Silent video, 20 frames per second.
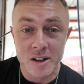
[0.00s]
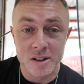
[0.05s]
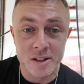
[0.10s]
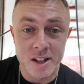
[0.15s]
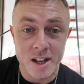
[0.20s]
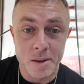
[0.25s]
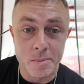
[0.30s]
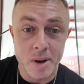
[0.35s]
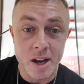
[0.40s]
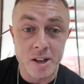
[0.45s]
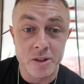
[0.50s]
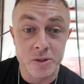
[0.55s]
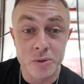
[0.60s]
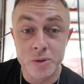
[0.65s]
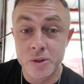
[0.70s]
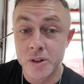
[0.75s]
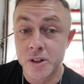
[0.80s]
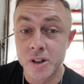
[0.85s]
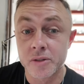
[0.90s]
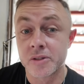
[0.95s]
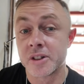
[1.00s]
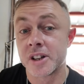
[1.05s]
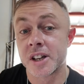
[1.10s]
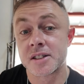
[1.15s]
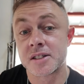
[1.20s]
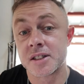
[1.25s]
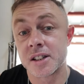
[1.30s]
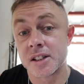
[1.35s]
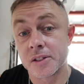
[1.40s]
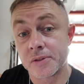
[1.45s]
that might do good over the
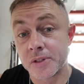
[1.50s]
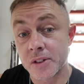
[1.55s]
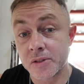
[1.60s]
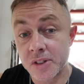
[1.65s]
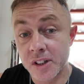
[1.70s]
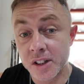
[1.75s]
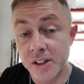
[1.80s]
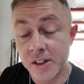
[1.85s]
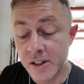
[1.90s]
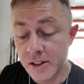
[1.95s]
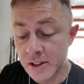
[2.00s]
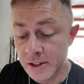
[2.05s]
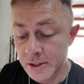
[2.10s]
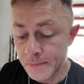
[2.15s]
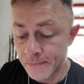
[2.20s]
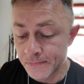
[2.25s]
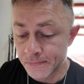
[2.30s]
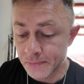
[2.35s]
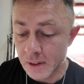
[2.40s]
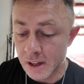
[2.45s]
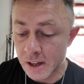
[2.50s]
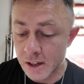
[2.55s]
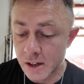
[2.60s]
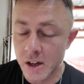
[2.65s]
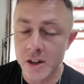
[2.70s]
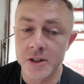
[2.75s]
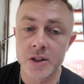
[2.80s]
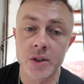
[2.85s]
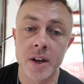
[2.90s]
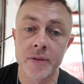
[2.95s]
next 10 to 15 years. And I
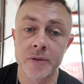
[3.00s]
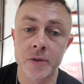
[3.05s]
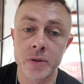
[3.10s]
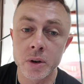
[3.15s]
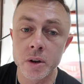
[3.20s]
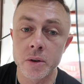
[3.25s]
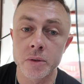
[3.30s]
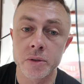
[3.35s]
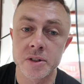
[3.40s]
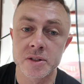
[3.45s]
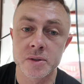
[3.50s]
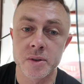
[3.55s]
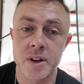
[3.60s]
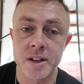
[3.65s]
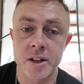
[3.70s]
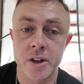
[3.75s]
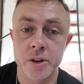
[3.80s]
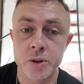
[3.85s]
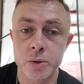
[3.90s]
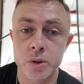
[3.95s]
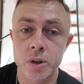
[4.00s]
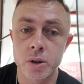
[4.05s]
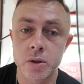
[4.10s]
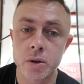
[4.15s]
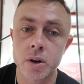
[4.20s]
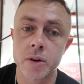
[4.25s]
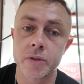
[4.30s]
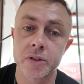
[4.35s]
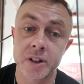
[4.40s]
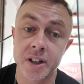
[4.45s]
also have growth, so I can grow
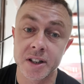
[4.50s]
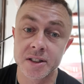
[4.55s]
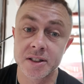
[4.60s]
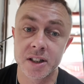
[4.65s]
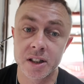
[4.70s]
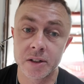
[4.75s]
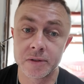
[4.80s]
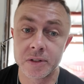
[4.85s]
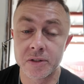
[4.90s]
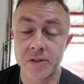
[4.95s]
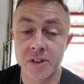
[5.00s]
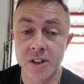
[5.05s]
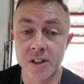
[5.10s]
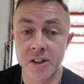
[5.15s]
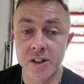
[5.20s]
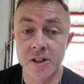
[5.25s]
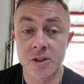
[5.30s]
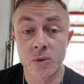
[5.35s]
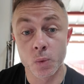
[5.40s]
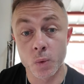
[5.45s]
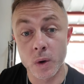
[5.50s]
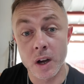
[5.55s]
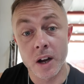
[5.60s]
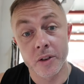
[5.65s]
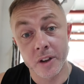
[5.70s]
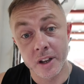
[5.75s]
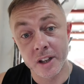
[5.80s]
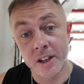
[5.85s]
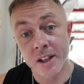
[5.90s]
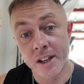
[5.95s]
over the next 10 to 15 years while
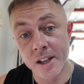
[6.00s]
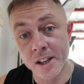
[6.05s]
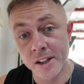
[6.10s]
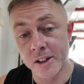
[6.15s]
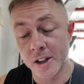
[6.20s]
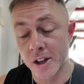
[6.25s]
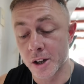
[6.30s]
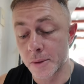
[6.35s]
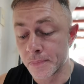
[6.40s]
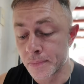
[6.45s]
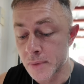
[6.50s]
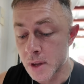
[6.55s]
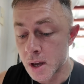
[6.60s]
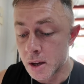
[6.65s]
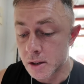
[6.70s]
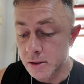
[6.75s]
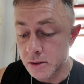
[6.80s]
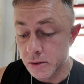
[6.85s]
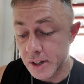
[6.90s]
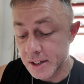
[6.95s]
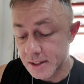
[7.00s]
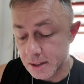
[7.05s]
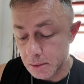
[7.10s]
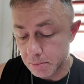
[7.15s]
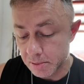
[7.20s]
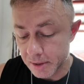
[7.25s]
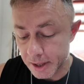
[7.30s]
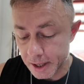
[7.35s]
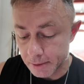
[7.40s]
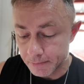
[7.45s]
getting income. So that's the
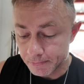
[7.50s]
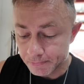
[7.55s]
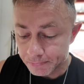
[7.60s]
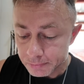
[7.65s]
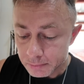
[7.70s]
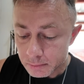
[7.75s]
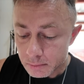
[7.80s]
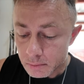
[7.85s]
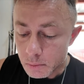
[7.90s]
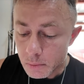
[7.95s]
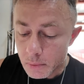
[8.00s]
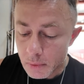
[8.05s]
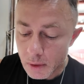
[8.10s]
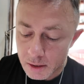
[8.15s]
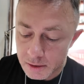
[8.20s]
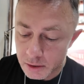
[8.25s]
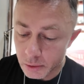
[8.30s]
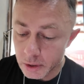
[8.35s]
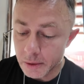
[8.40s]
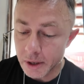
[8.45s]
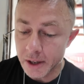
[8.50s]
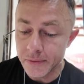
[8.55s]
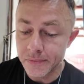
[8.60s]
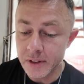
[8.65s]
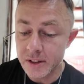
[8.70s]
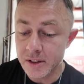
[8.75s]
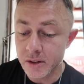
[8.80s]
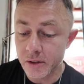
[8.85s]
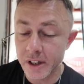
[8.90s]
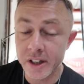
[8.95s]
plan. So anyway,
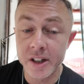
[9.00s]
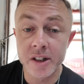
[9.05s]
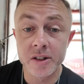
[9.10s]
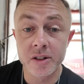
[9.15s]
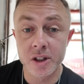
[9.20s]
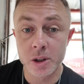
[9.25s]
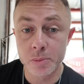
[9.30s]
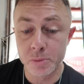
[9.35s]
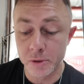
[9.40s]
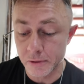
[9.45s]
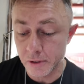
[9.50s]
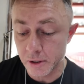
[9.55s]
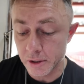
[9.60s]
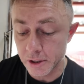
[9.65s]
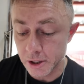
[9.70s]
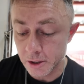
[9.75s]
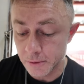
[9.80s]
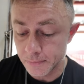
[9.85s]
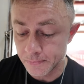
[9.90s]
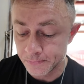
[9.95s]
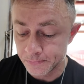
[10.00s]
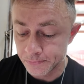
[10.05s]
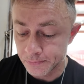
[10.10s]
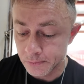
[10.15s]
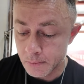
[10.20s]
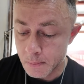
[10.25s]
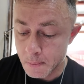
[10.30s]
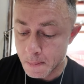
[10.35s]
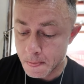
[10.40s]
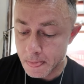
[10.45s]
let's go down here and look at the portfolio.
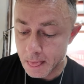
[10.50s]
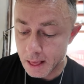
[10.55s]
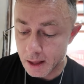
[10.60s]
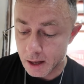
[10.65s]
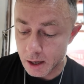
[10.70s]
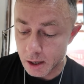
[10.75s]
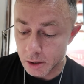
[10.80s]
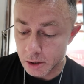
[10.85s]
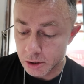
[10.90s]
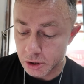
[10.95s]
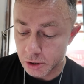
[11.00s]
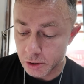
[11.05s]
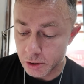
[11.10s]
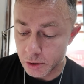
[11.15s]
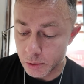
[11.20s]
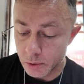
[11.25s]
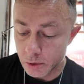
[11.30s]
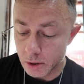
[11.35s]
I'll show you